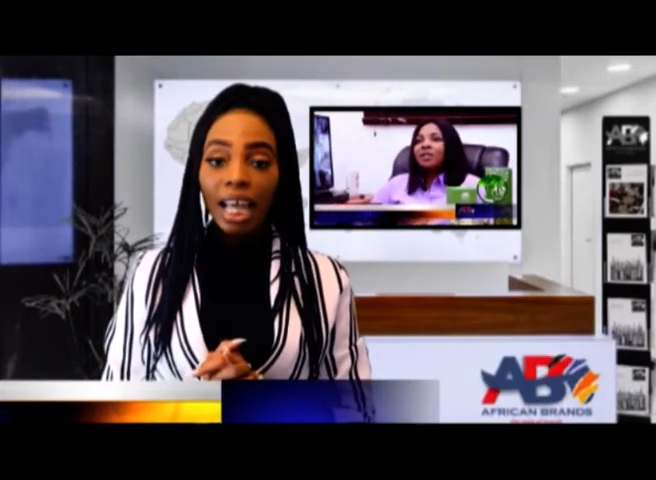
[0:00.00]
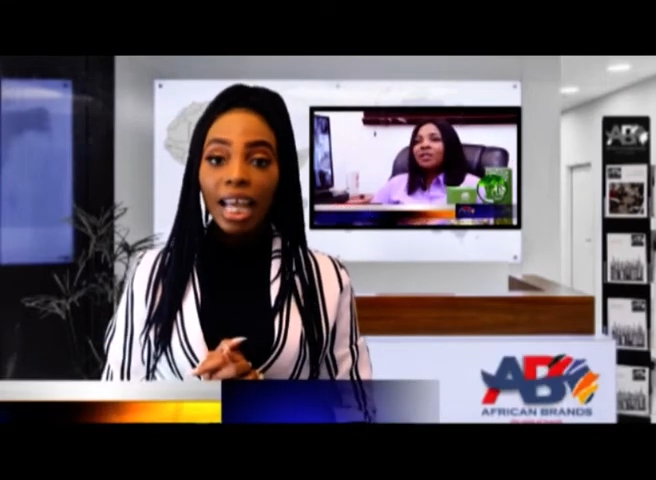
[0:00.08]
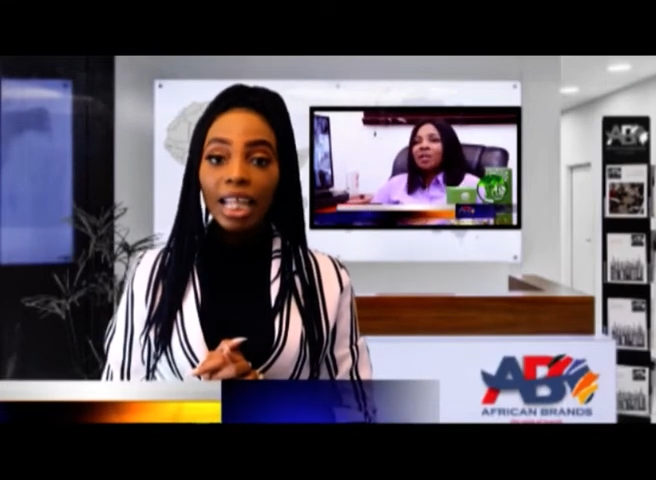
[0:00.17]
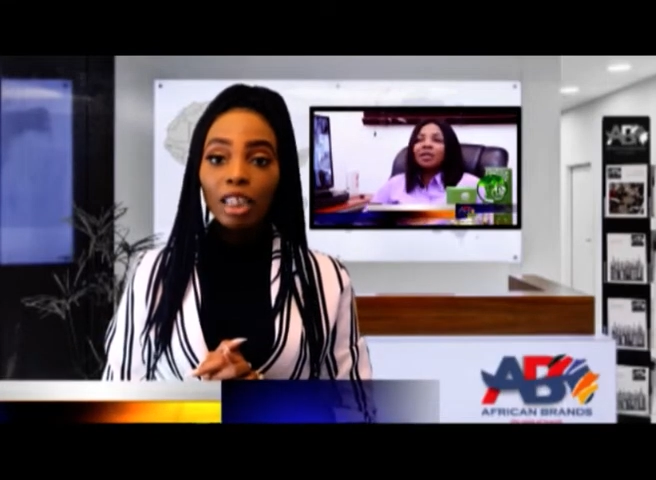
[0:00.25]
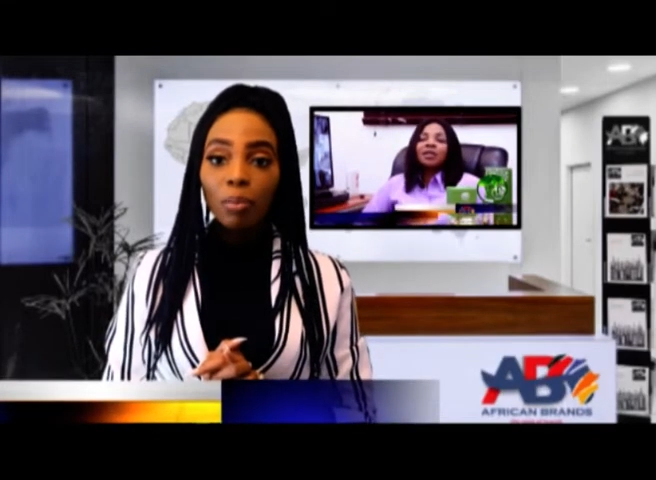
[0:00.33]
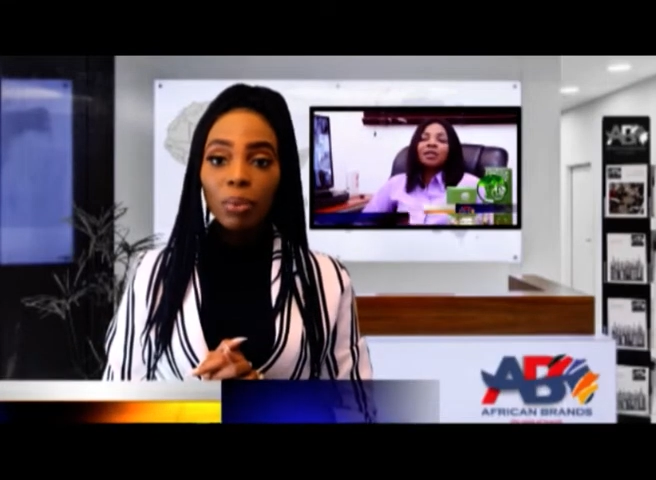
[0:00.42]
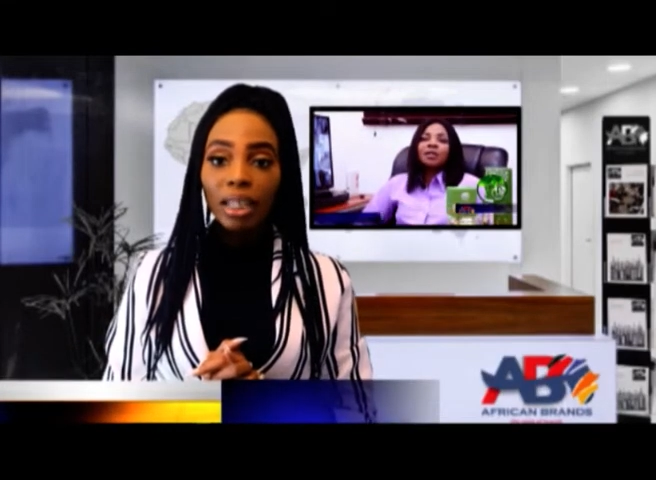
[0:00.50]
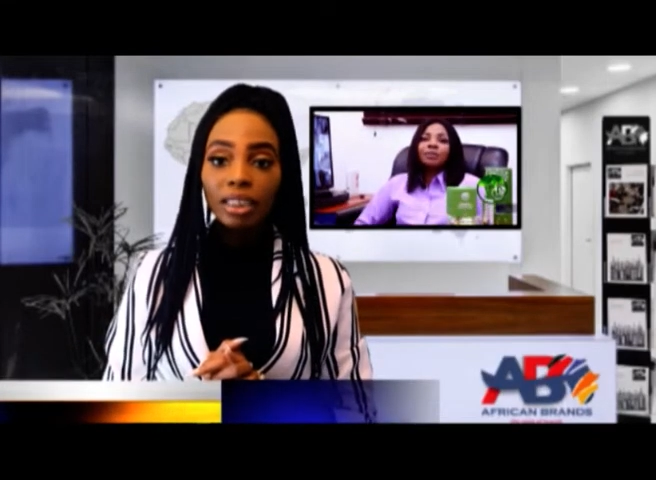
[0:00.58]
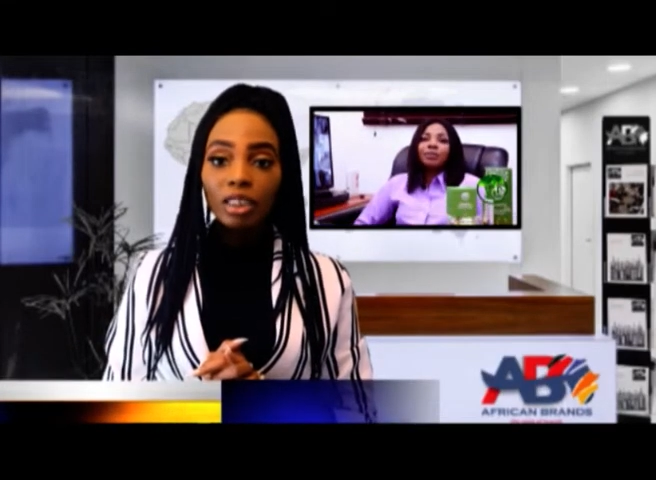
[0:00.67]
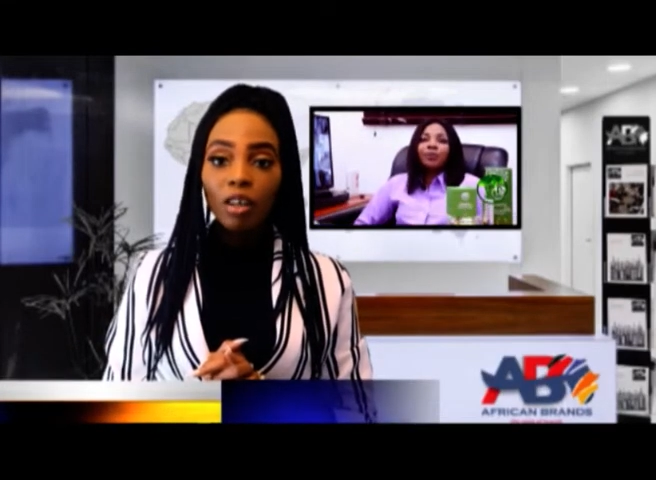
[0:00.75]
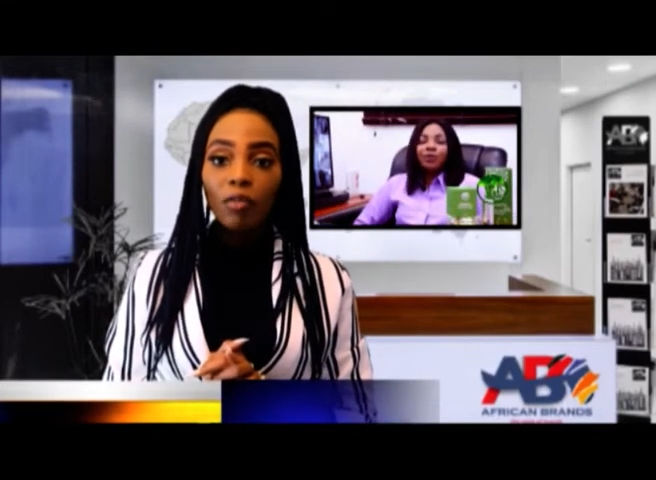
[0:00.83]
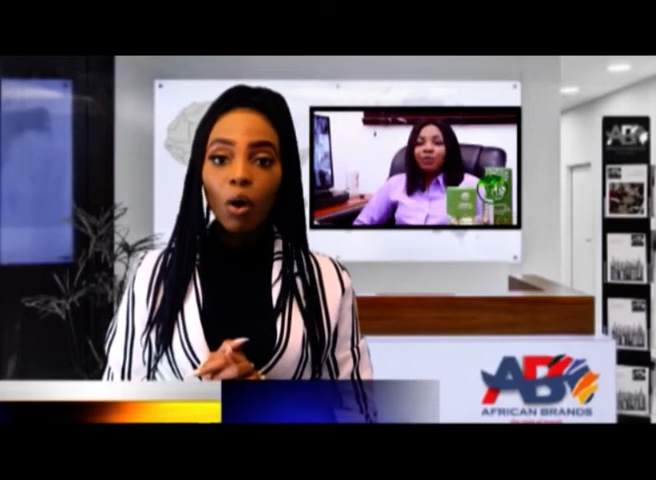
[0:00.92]
in the
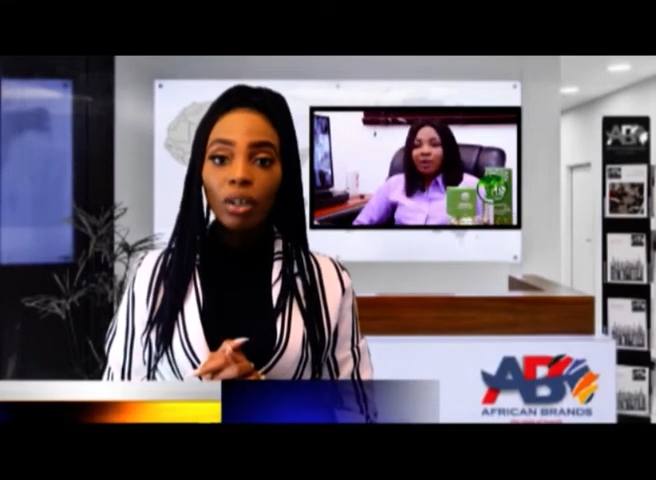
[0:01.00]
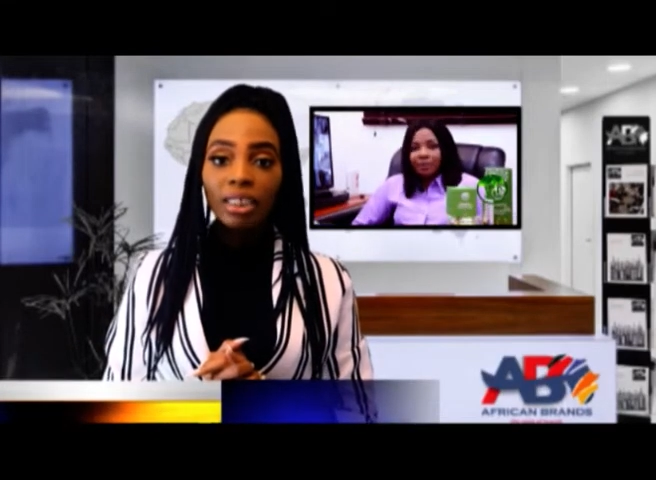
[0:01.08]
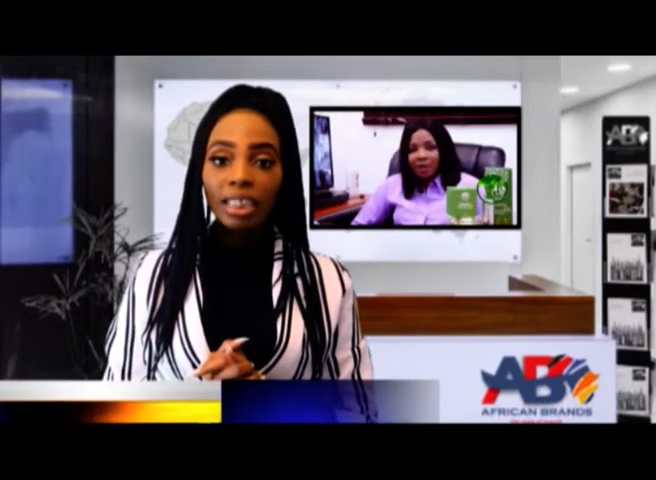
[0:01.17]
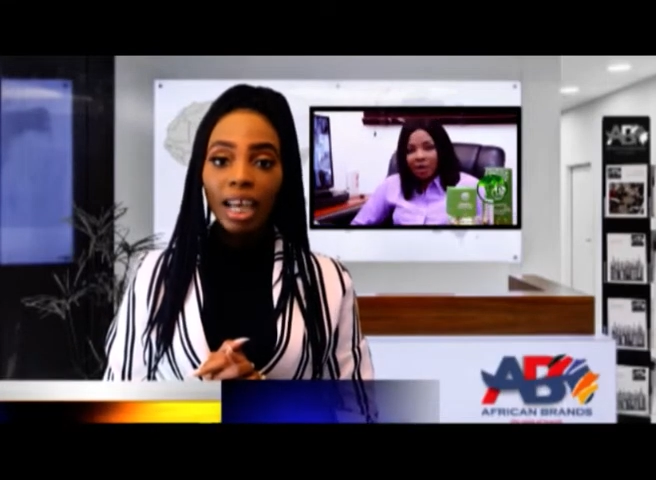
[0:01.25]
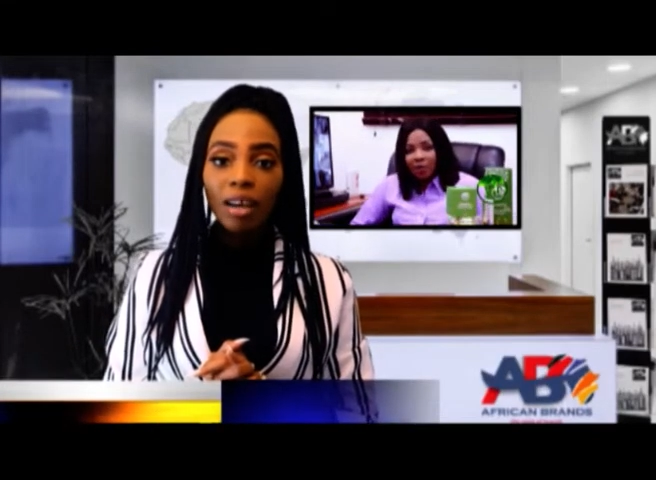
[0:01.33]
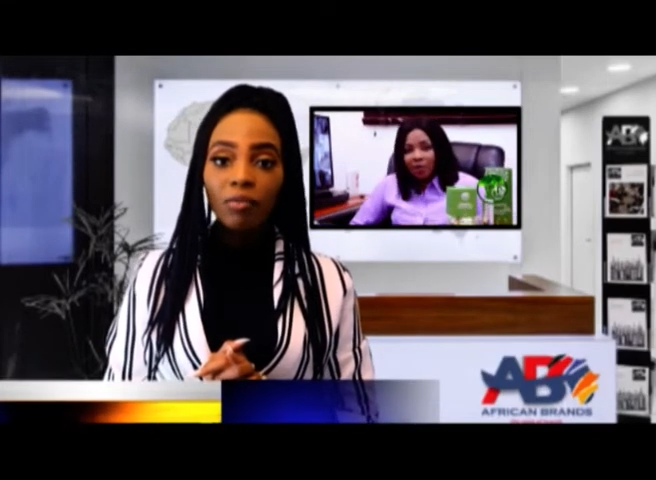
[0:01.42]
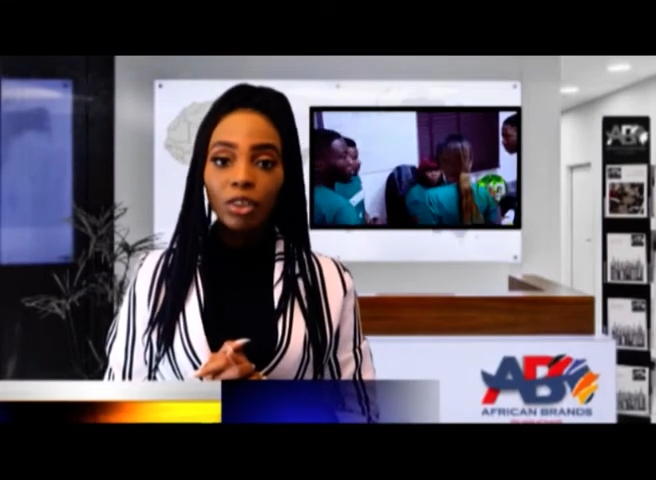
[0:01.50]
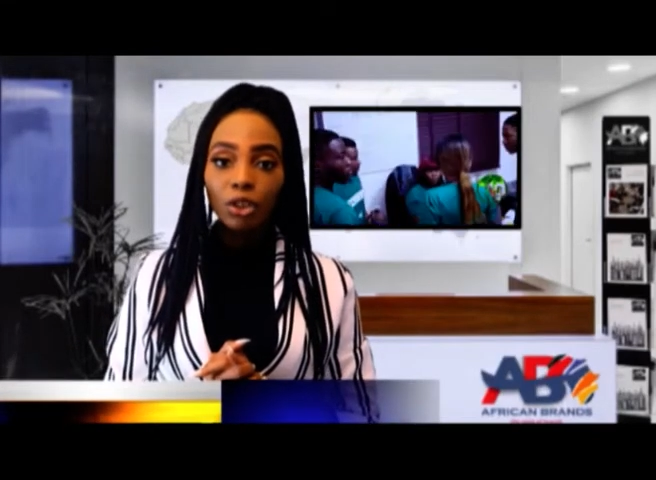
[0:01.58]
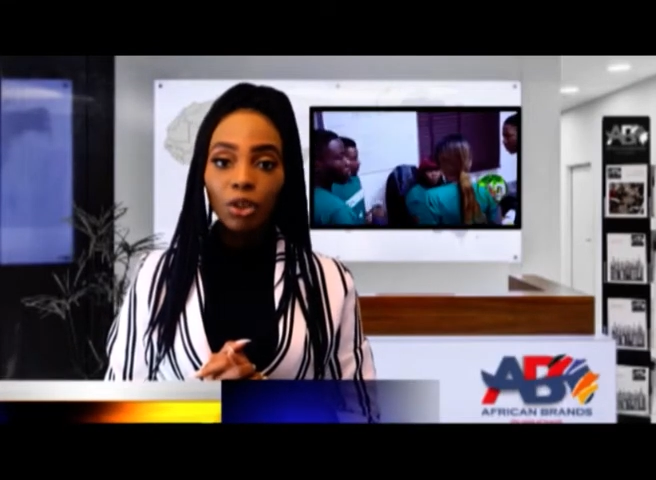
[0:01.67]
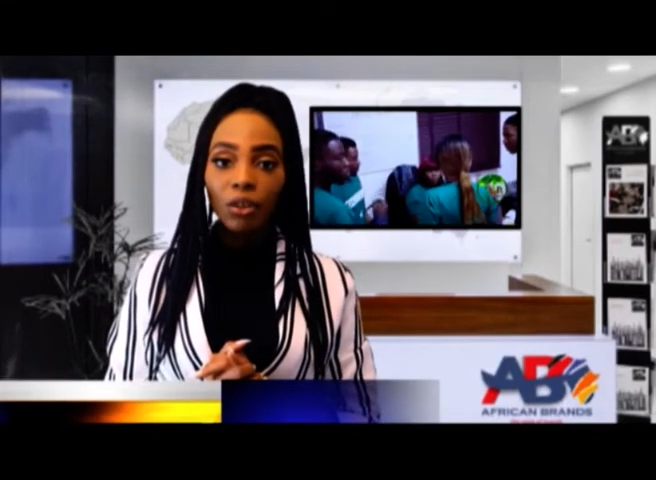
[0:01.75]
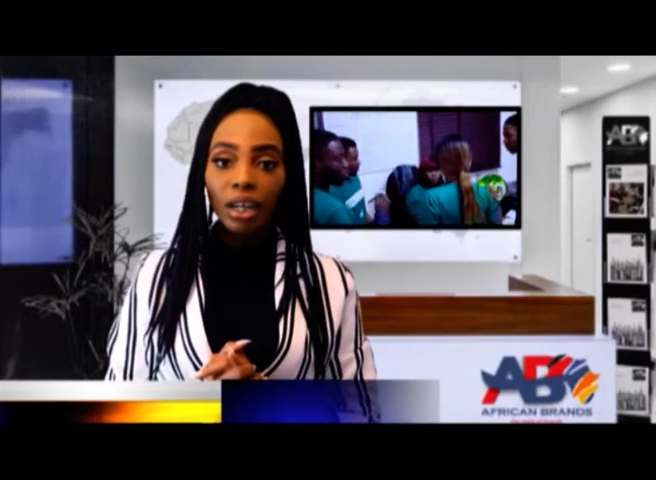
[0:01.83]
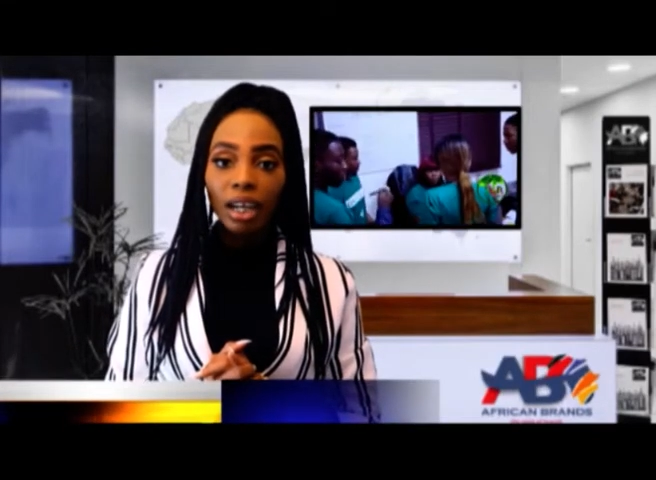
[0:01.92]
person of Odia
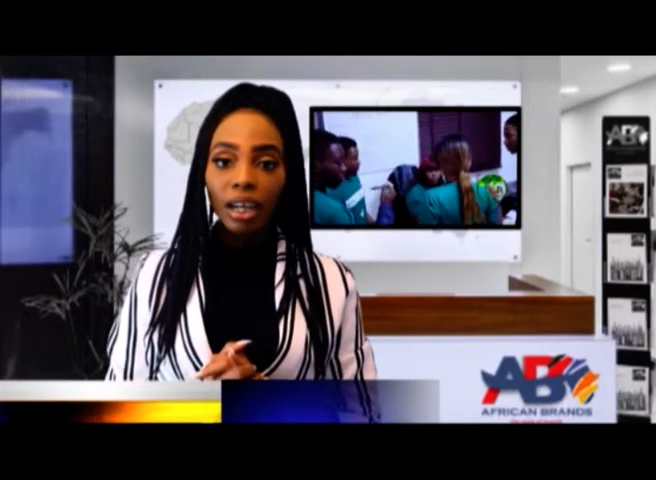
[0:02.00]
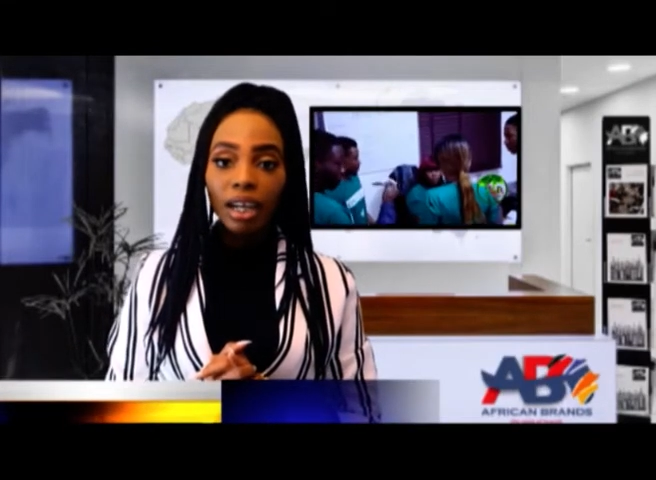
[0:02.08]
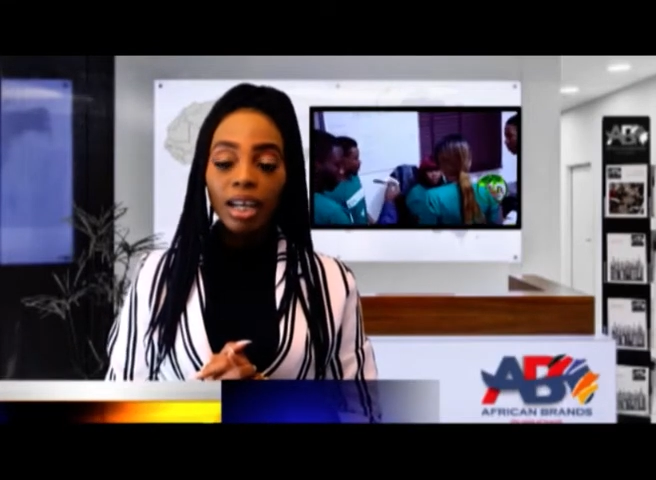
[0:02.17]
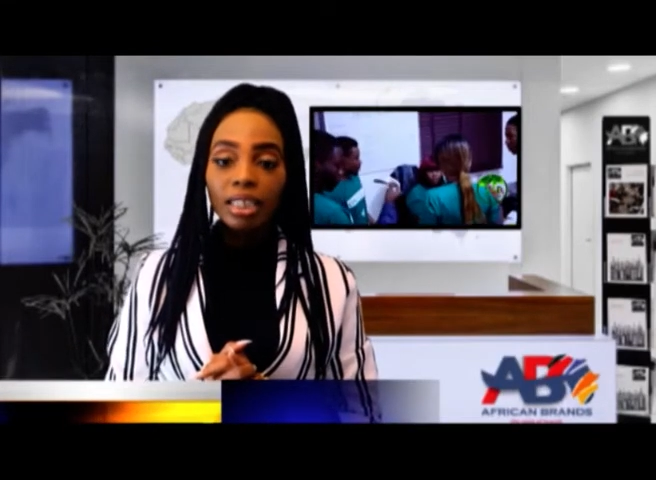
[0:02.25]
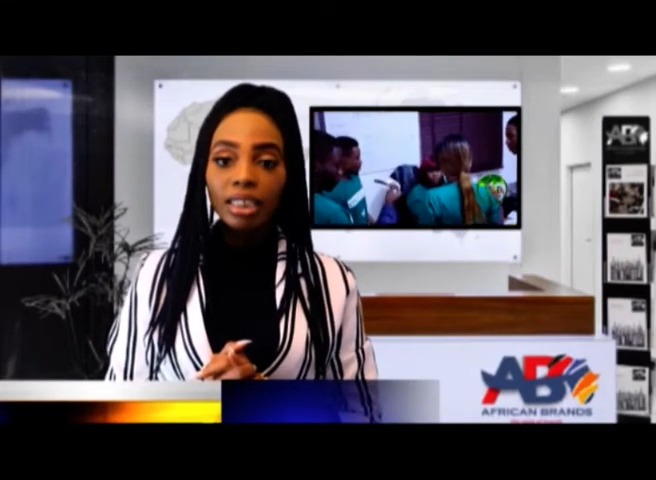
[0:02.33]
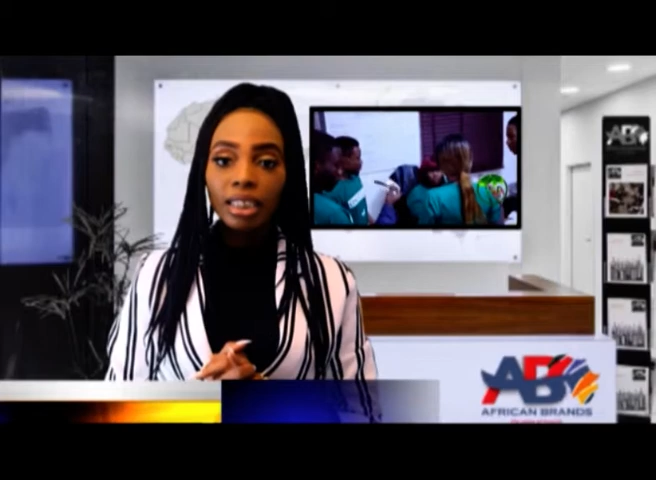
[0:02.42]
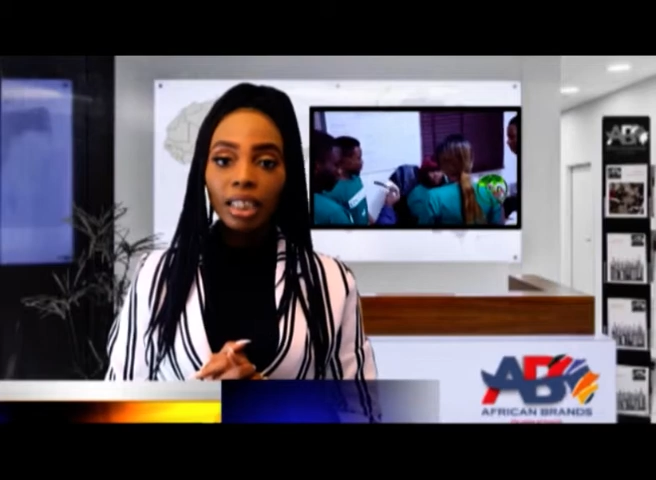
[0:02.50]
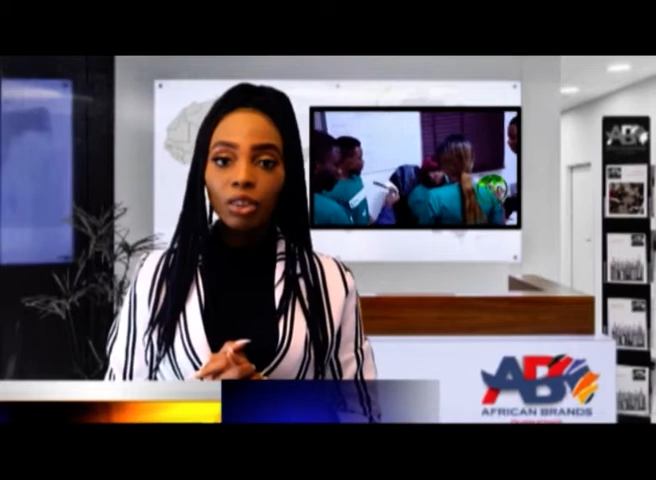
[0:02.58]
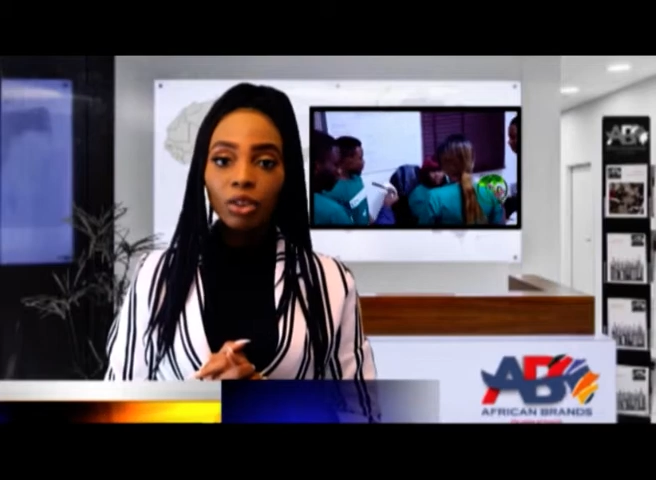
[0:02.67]
Victoria. Stay